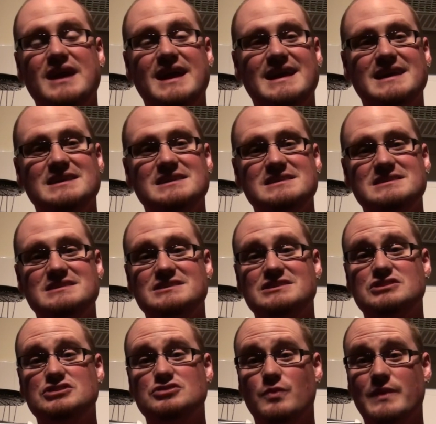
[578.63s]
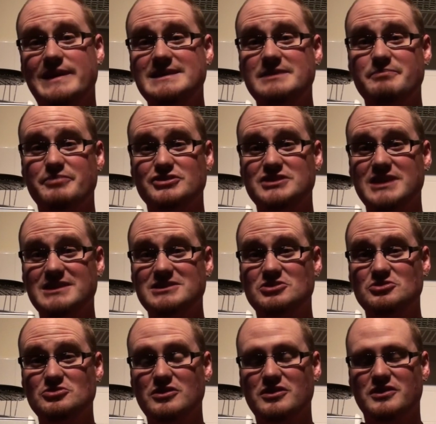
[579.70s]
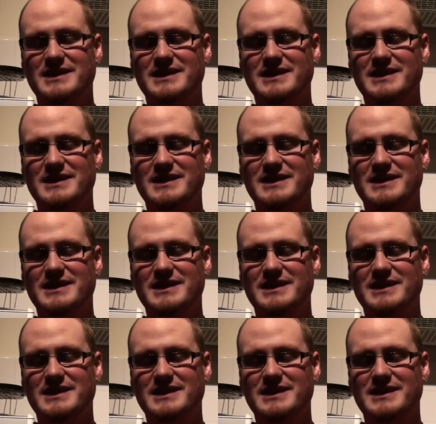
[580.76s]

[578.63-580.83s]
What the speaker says: is 20% cooler.